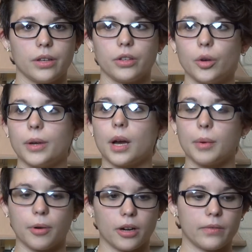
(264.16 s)
You become
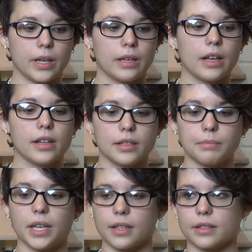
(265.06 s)
a part of it and
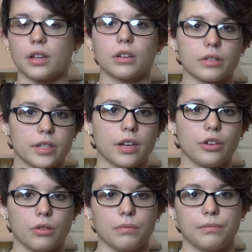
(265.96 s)
it begins to understand you.